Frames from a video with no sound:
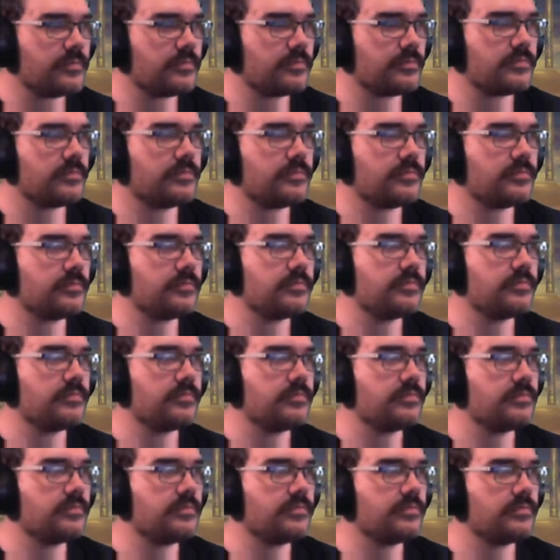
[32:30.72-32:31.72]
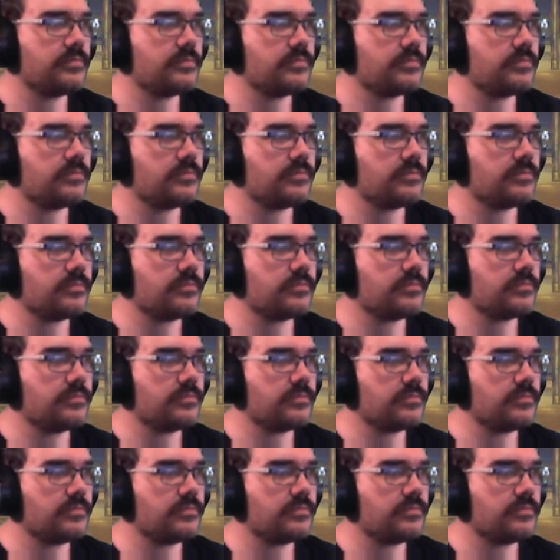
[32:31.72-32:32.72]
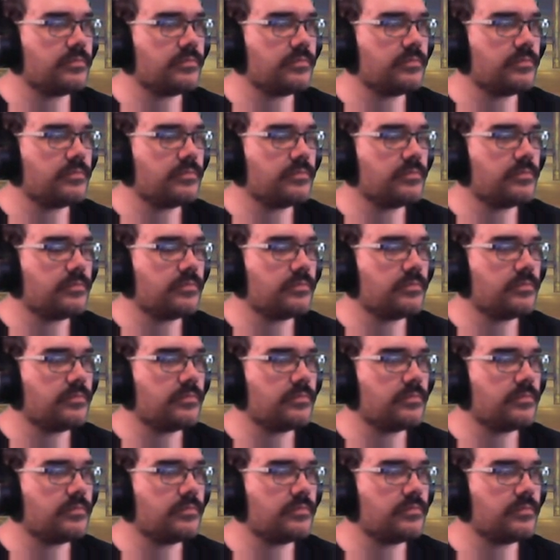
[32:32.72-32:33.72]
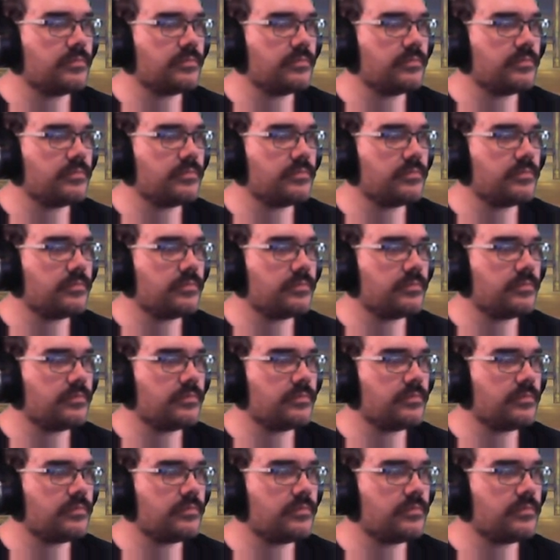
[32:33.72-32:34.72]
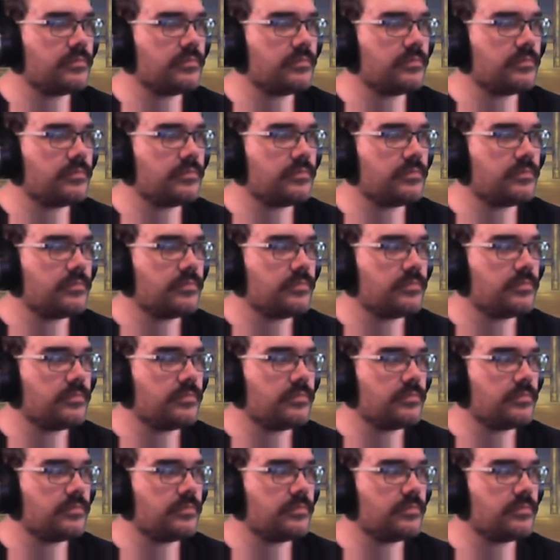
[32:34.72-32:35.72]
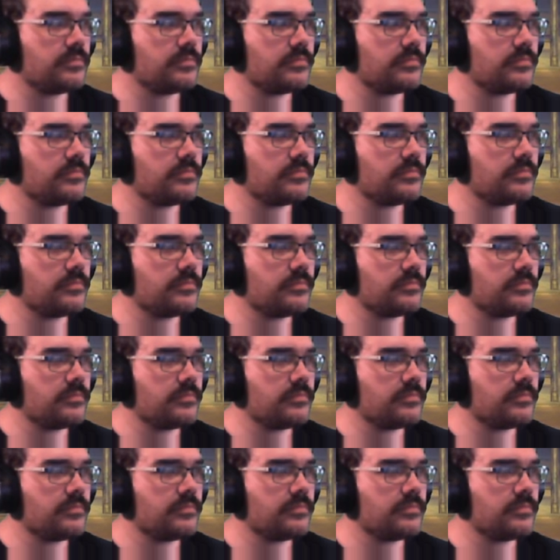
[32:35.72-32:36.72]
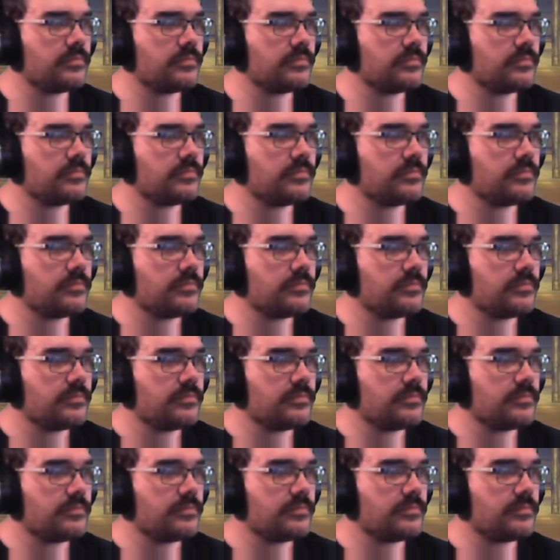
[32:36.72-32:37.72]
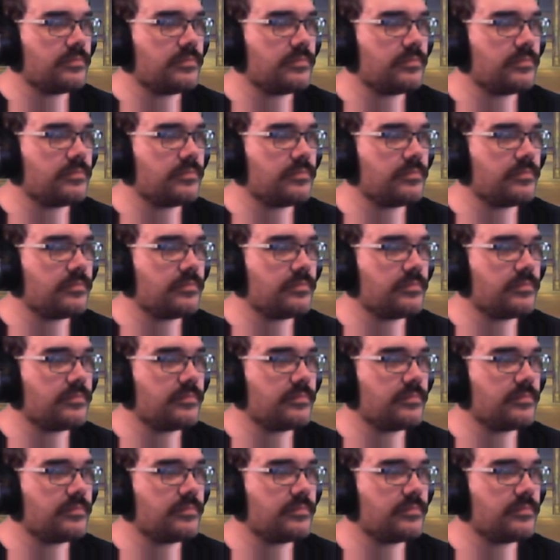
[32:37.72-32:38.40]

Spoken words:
Nobody speaks.